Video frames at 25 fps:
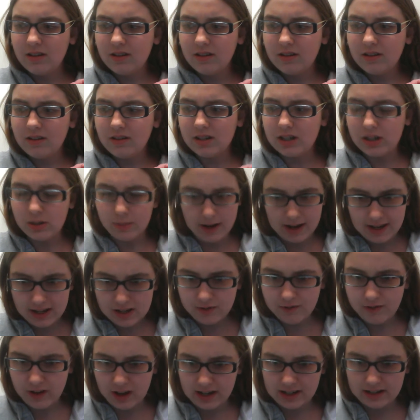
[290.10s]
dissuades
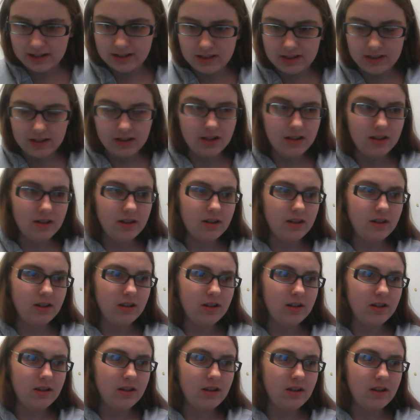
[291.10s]
fights.
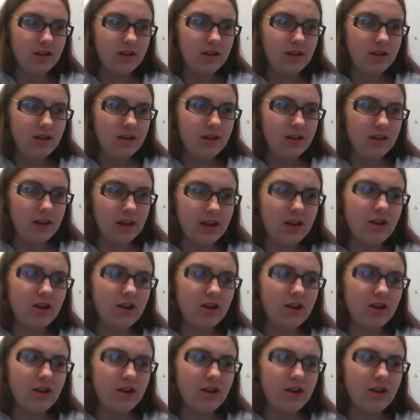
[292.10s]
Like,